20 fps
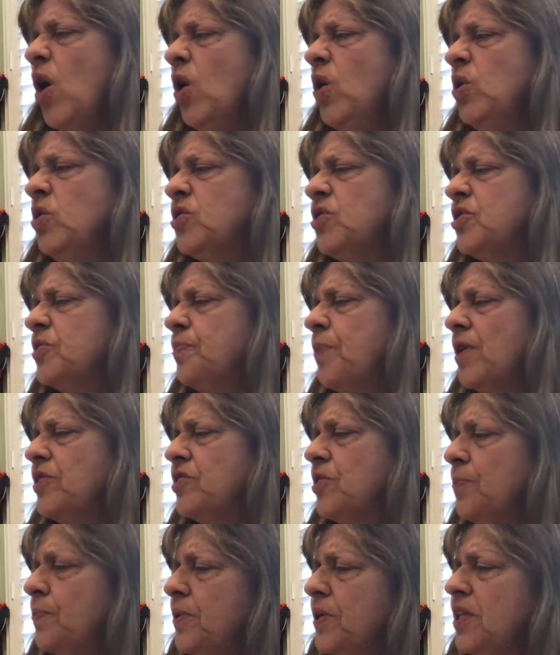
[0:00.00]
Whose
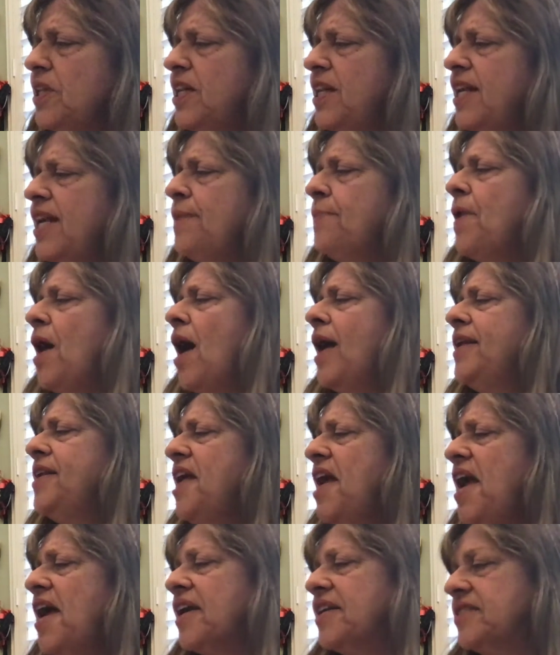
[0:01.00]
responsibility am I
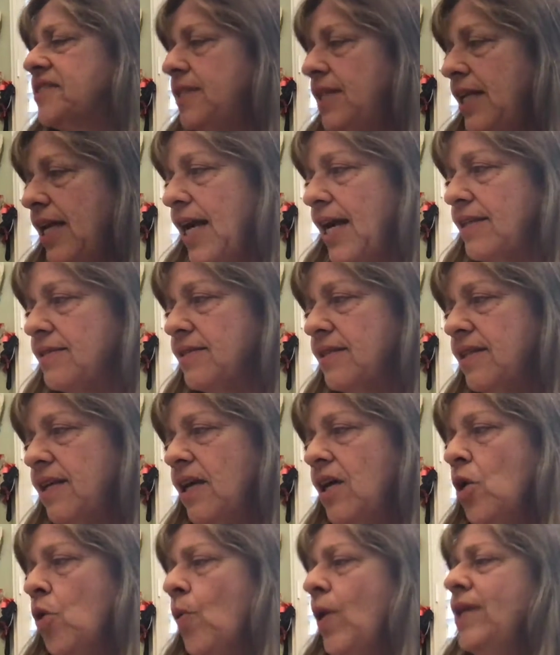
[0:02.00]
next? He asked.
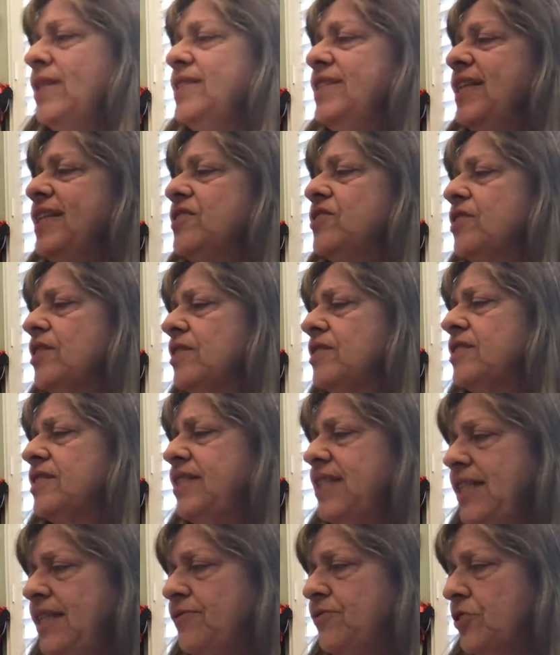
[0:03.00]
Wednesday starts
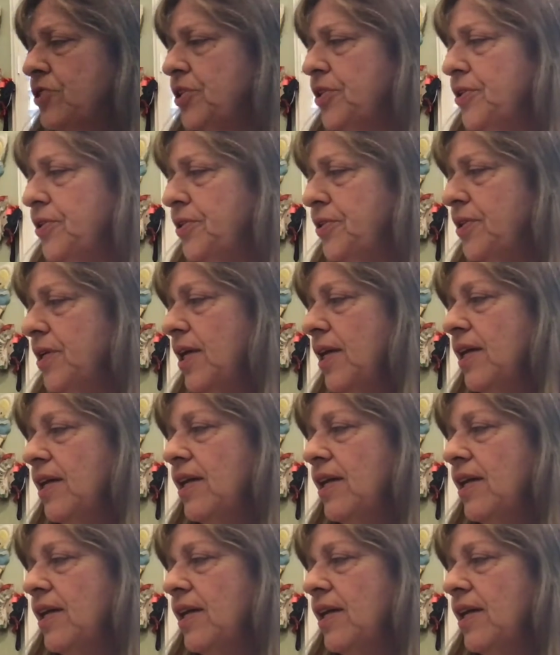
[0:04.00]
Steve's turn.